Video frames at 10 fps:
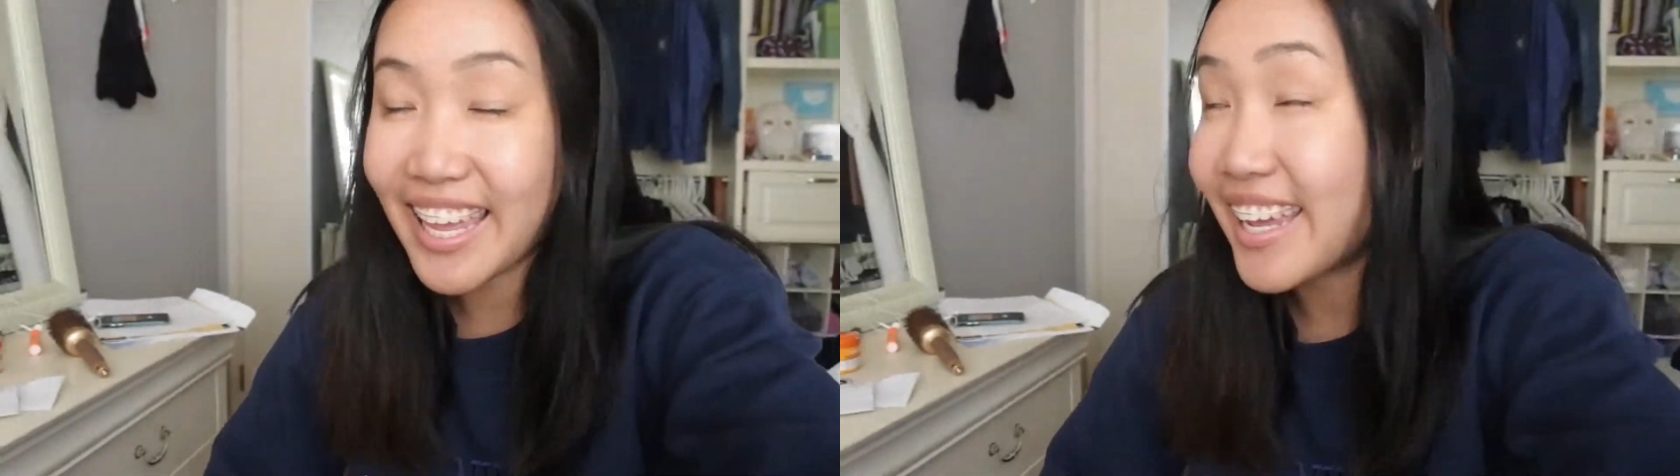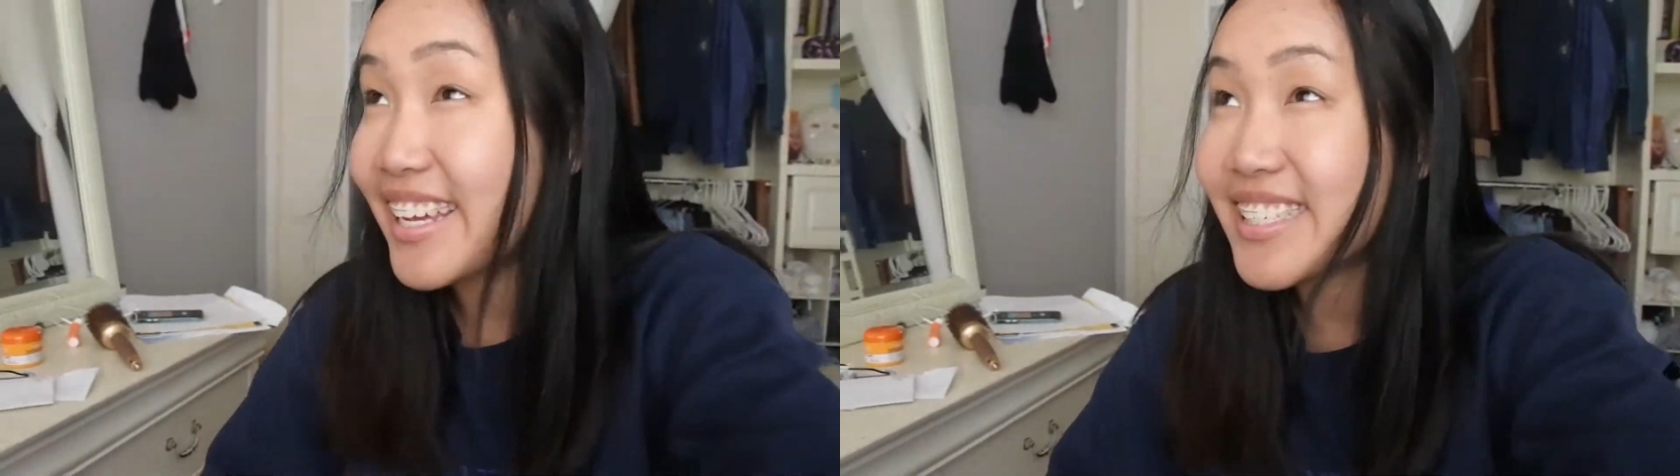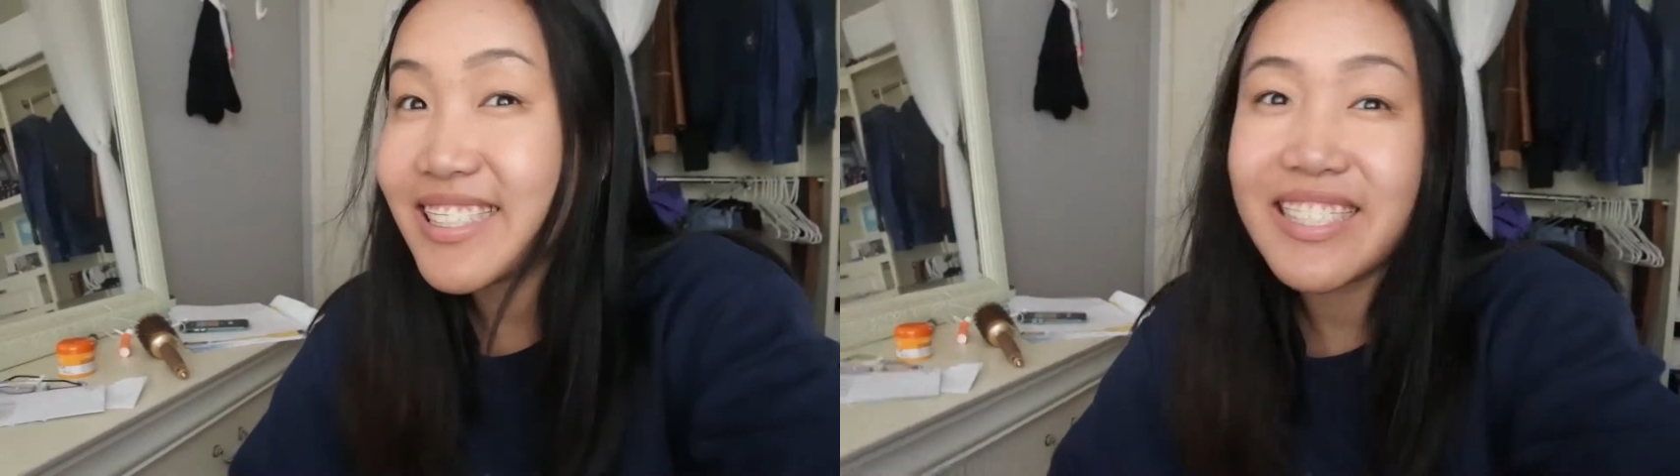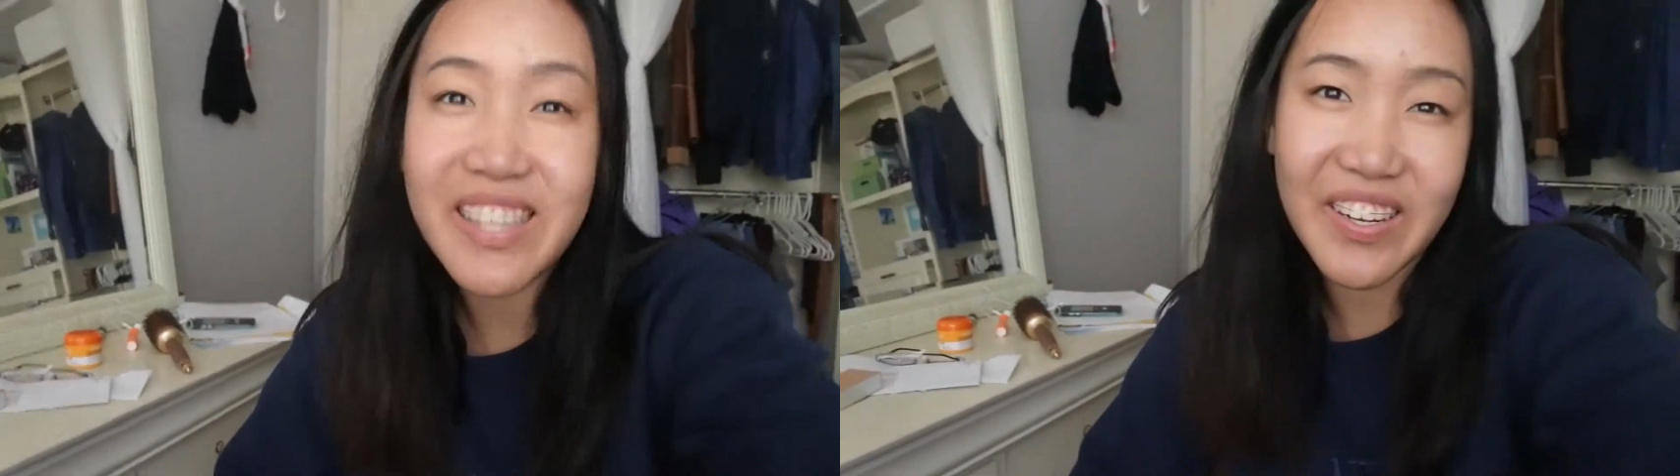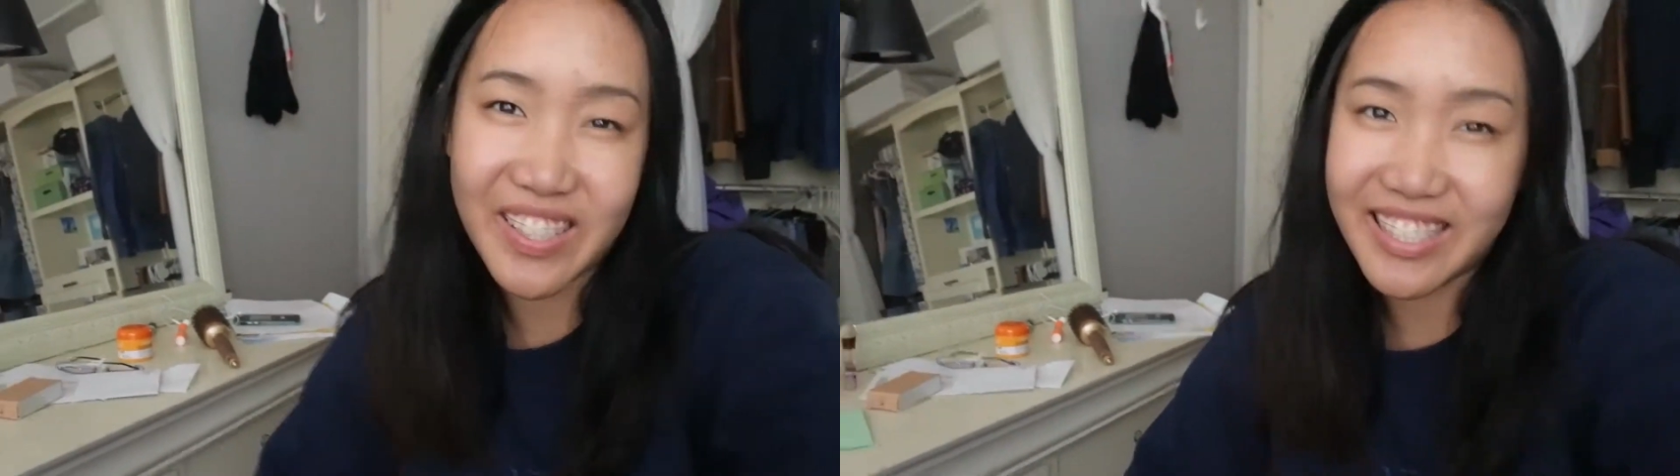It is
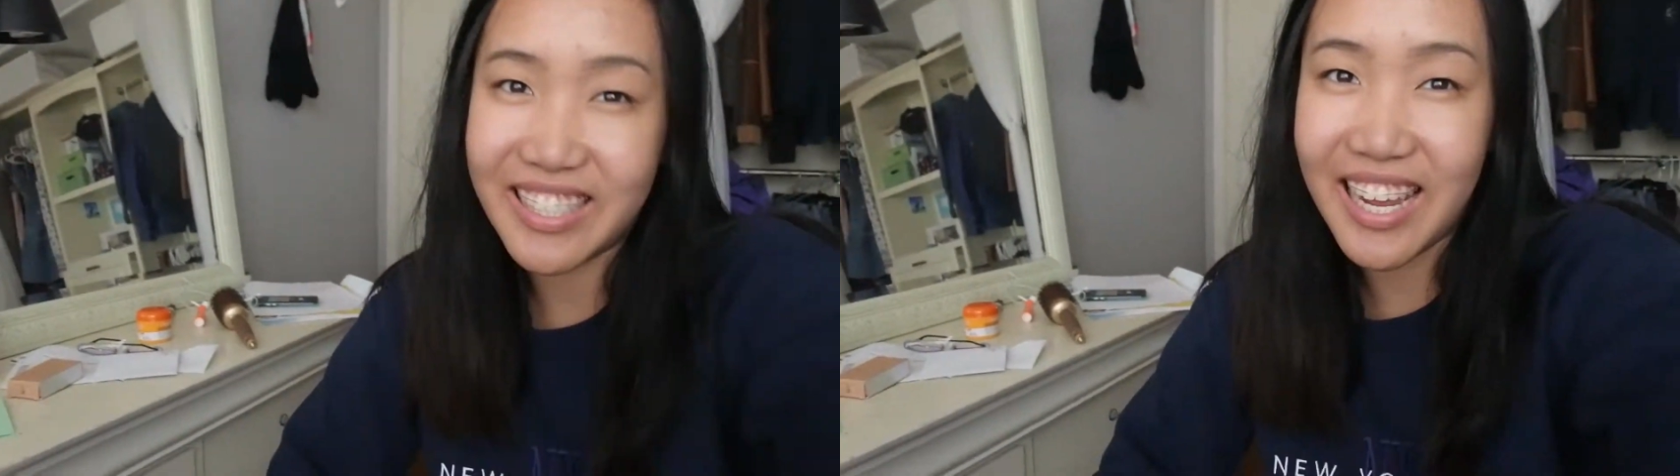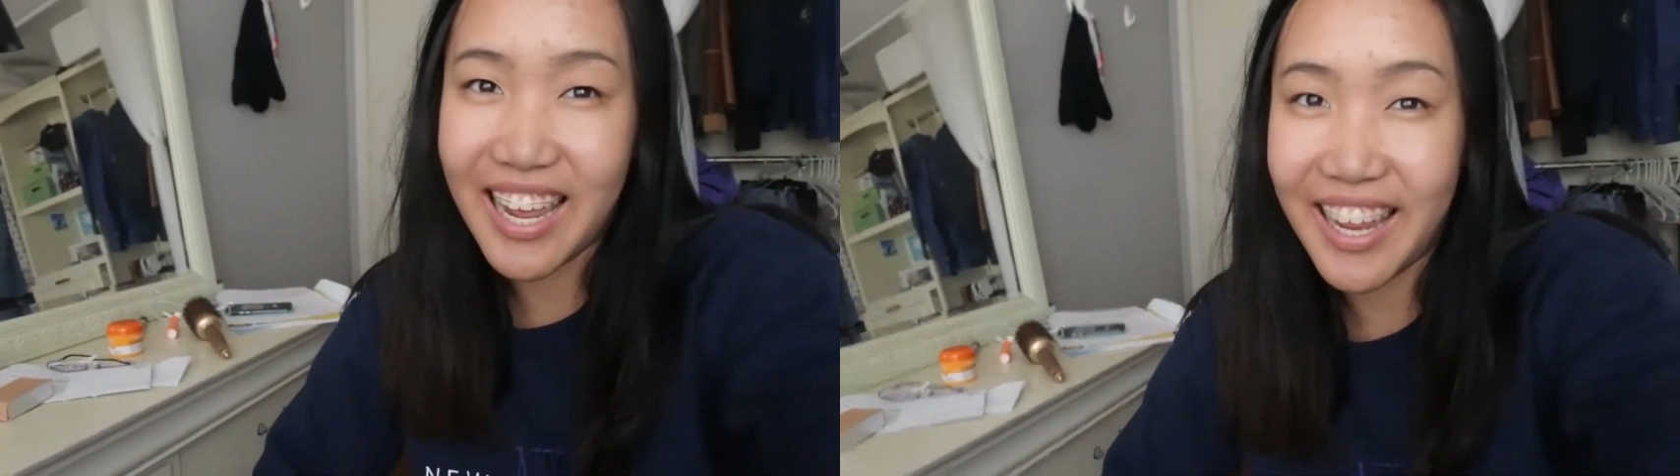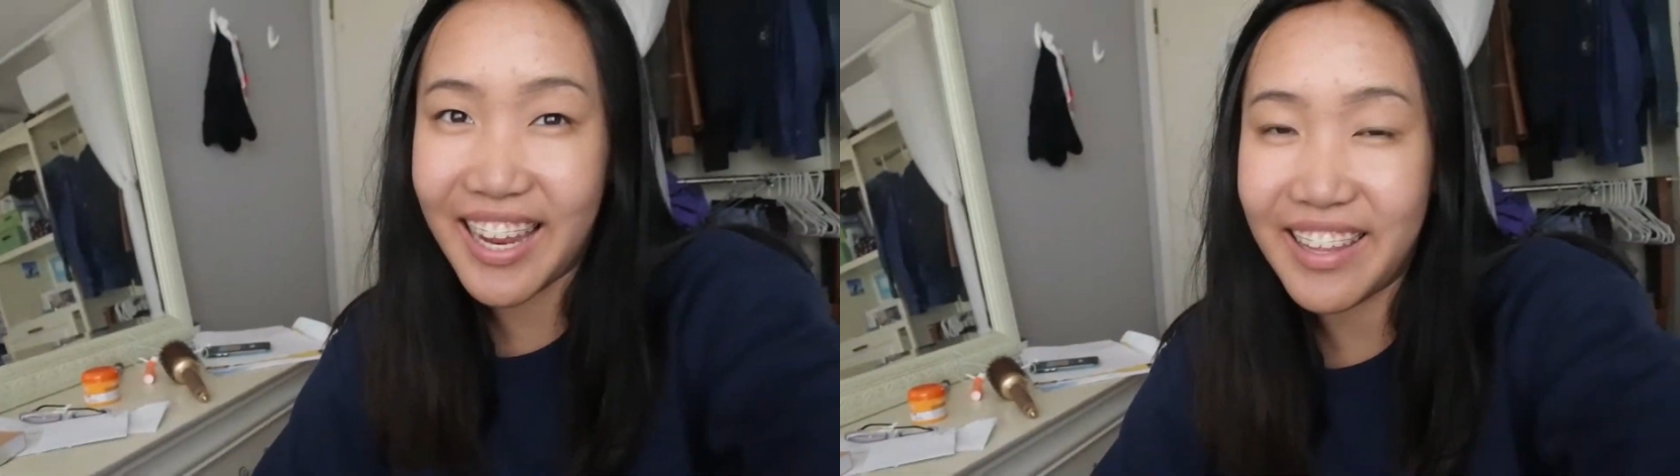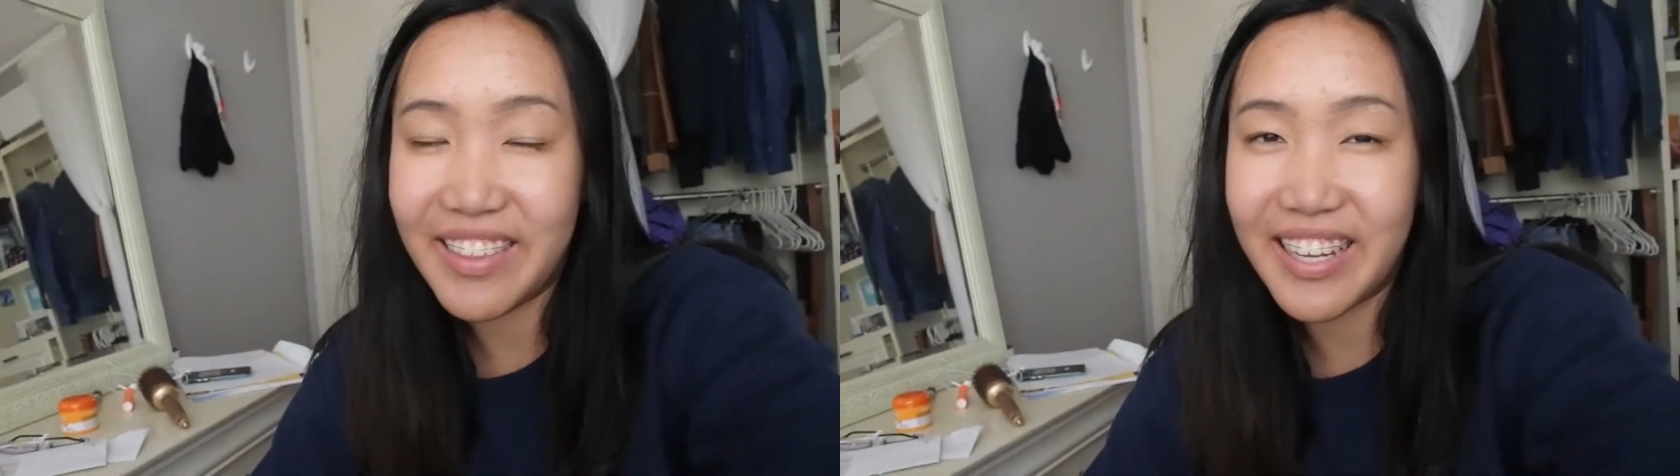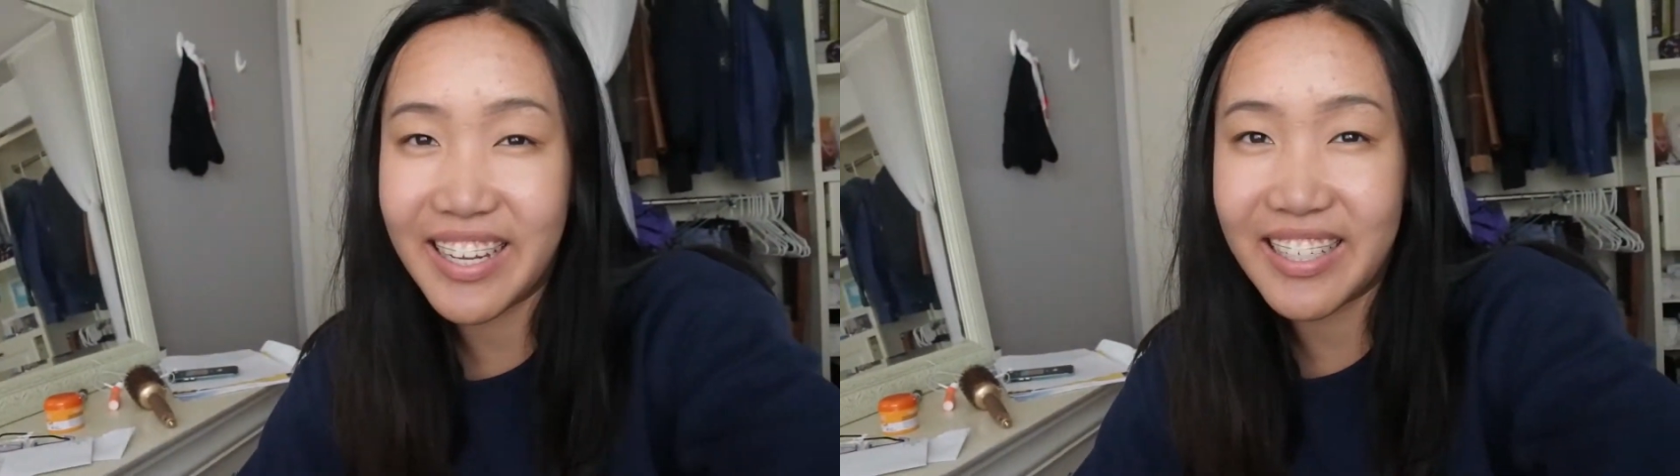Thursday
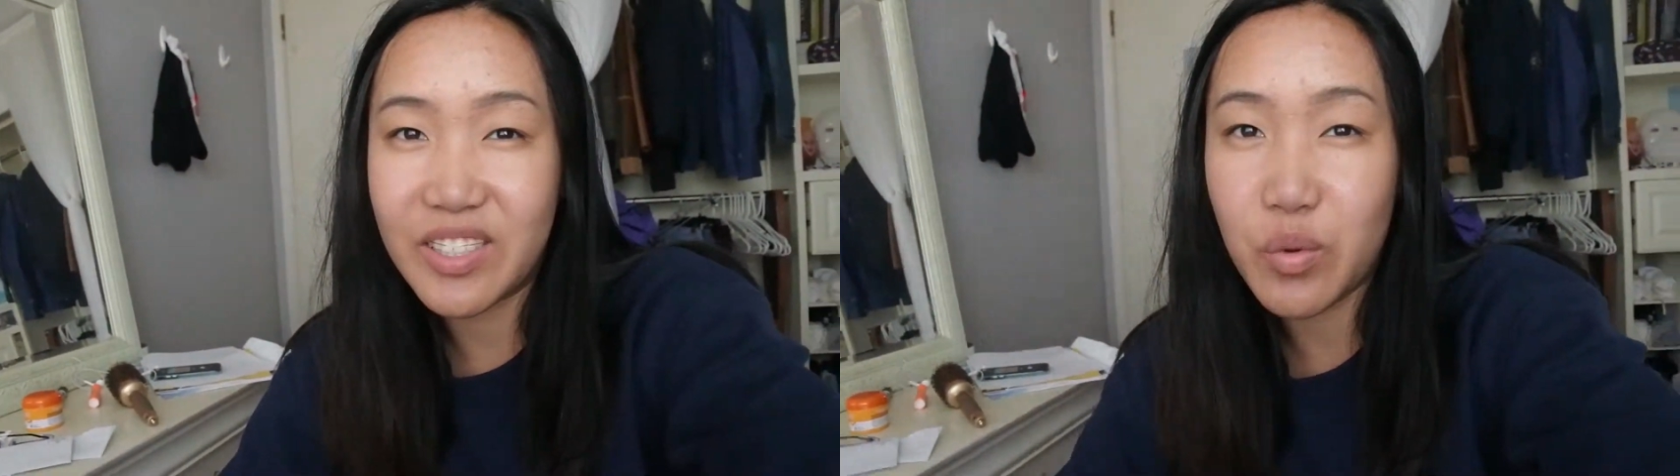the